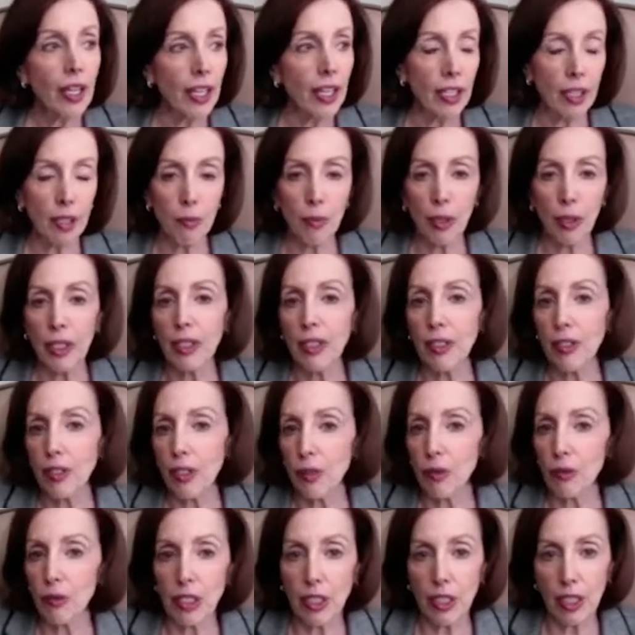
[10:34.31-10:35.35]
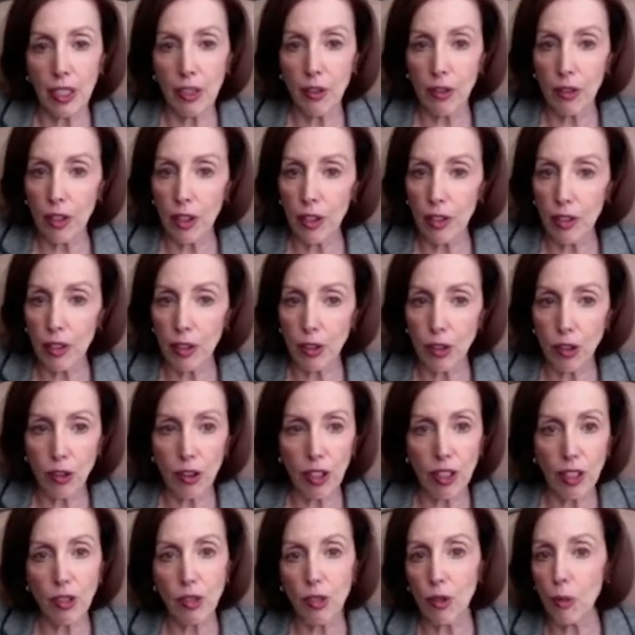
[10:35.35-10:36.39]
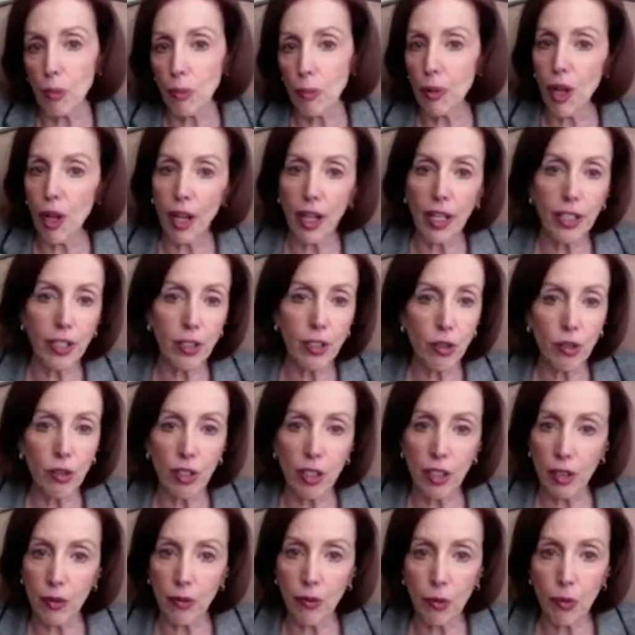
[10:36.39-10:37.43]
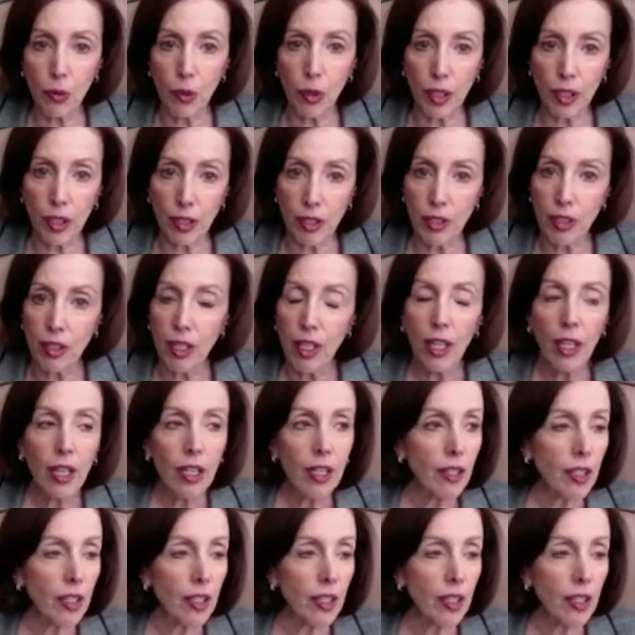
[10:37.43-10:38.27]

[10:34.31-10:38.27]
any monies on retainer, held in trust are applied to the invoice.